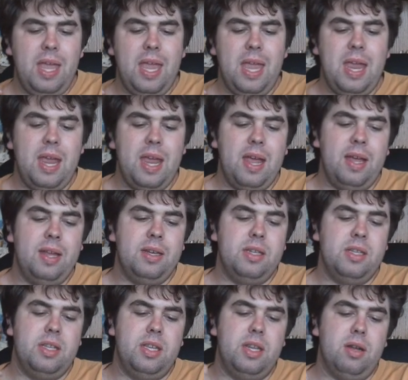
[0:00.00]

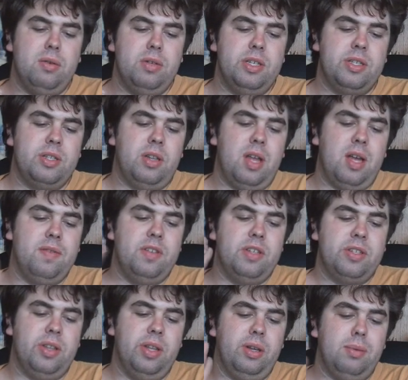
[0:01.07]
And, you know, just a lot of
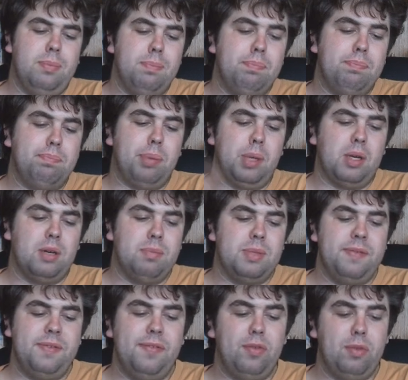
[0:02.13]
just little
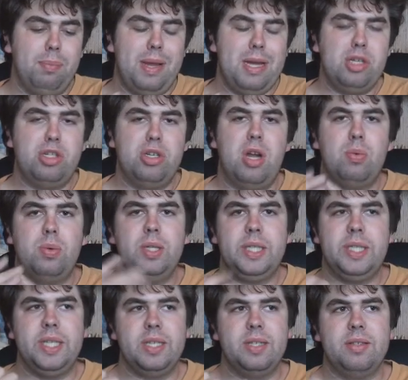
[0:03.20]
blurbs of information, not
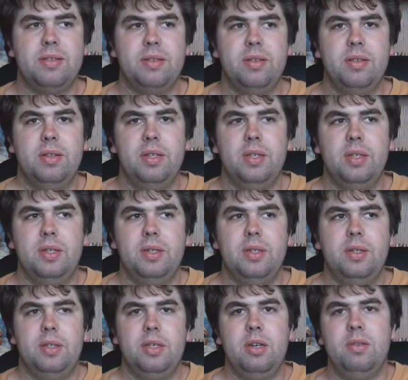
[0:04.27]
really this,
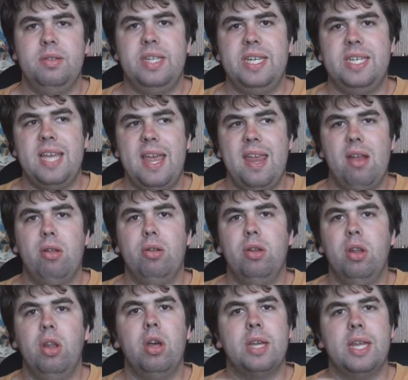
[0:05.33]
you know,
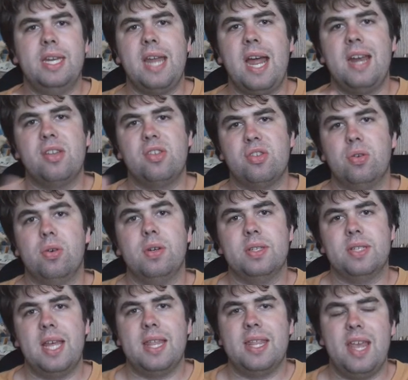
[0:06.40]
detailed look at
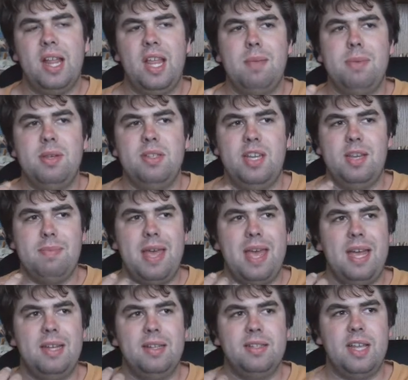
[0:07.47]
dinosaurs that the LA Museum
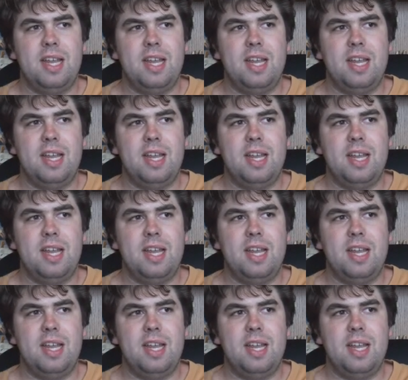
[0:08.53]
has.